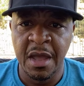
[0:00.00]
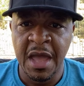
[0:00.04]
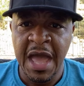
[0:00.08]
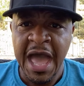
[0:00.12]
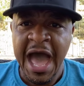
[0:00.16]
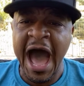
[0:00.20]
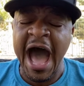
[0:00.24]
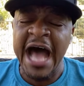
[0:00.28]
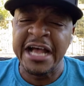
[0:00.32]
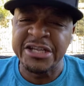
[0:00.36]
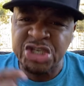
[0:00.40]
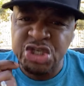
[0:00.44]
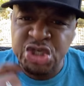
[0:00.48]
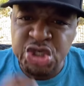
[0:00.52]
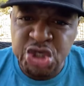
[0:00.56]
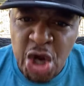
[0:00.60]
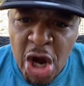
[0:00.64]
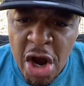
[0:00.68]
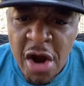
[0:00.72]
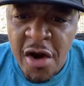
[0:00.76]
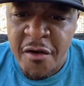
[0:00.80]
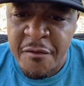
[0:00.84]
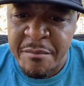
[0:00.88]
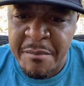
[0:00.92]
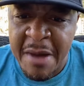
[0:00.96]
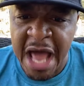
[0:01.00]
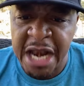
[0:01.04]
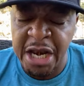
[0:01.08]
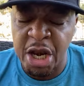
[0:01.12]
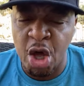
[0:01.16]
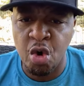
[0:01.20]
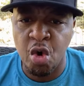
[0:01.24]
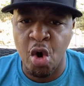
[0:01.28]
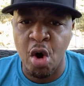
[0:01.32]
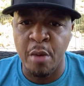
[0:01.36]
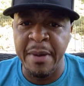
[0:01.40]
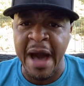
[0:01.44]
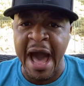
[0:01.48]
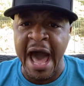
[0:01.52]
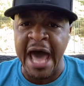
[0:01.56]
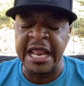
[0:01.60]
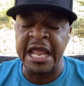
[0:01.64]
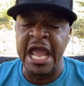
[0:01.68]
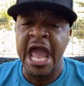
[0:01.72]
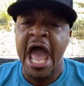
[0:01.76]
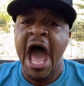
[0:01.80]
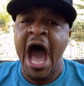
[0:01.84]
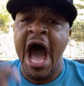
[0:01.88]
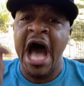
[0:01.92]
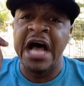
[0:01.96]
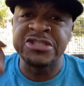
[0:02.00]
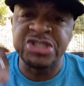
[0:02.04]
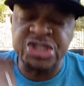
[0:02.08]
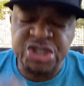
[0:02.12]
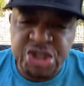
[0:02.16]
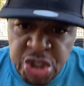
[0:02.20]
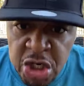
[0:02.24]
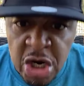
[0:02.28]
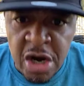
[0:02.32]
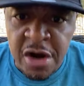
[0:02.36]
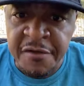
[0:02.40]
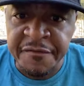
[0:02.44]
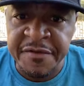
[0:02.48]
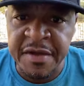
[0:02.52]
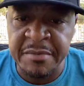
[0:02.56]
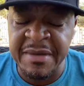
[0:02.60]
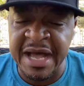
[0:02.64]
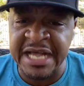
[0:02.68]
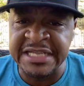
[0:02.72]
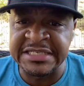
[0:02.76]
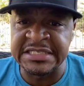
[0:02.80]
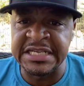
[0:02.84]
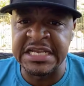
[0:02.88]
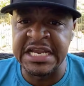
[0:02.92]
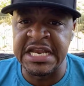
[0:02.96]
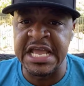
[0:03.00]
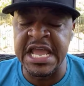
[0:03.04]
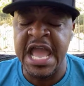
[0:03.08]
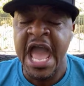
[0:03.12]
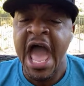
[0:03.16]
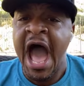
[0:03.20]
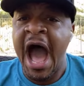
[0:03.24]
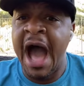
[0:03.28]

I serve my local body. I serve in my city.